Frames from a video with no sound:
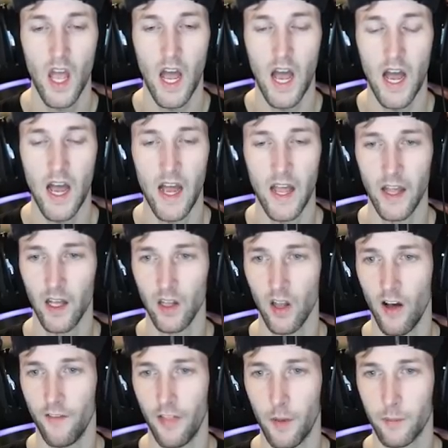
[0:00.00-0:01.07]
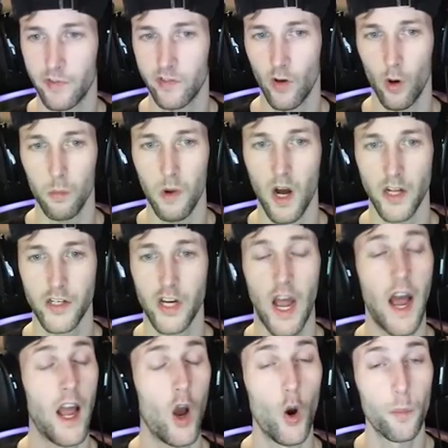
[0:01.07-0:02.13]
I love them so much.
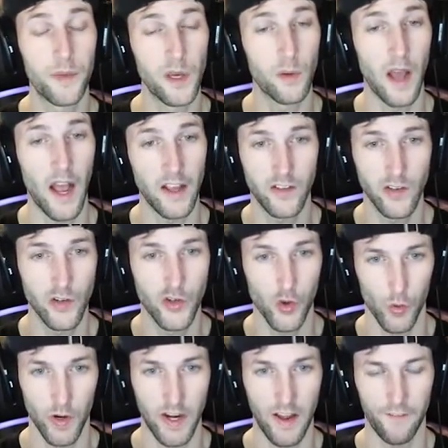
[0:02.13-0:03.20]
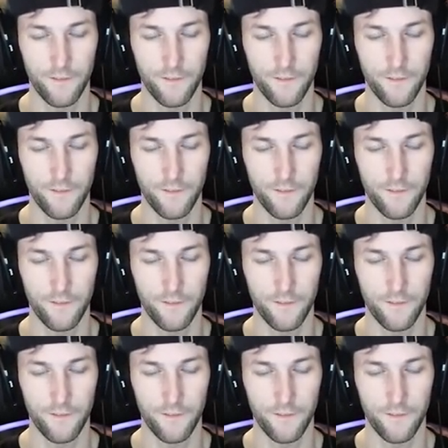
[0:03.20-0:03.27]
I hope you guys enjoyed